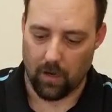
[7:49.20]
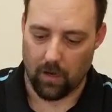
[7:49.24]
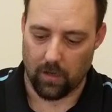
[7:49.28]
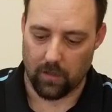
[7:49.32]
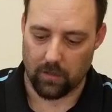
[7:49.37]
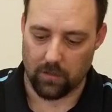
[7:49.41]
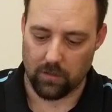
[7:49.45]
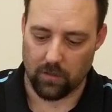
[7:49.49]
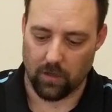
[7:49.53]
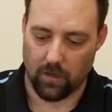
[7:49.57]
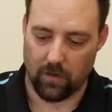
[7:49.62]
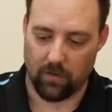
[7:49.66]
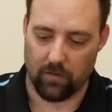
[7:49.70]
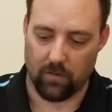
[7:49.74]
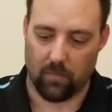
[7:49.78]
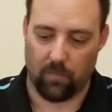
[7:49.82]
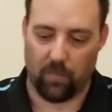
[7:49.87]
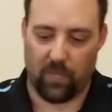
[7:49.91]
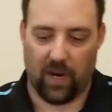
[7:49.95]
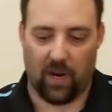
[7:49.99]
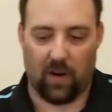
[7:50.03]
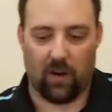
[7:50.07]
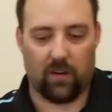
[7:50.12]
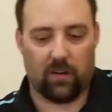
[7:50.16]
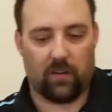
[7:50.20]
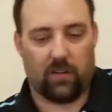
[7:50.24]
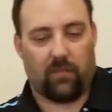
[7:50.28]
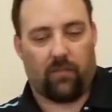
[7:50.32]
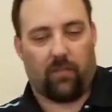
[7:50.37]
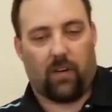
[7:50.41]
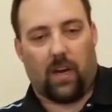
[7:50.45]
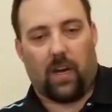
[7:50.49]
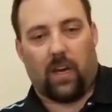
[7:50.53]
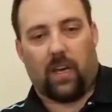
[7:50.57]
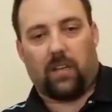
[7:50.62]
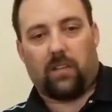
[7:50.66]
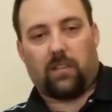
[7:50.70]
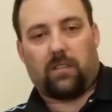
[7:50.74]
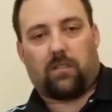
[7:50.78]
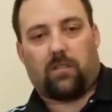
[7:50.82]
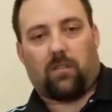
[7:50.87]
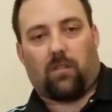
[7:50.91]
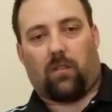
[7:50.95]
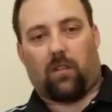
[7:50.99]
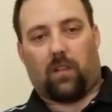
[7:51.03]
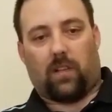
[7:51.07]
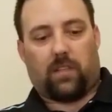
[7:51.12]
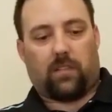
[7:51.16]
It's looking to pair a device,
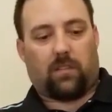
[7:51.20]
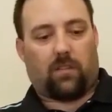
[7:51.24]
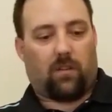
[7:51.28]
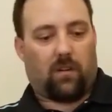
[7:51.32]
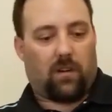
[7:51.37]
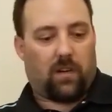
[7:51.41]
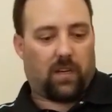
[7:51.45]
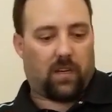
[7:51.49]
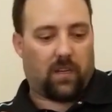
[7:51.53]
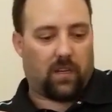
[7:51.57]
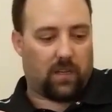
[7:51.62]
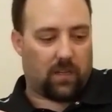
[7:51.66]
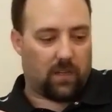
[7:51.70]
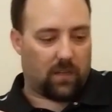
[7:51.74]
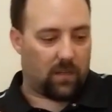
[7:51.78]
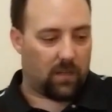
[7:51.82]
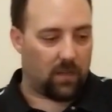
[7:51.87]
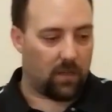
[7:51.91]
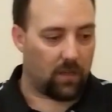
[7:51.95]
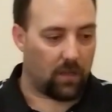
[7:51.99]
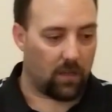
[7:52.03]
so let's go ahead and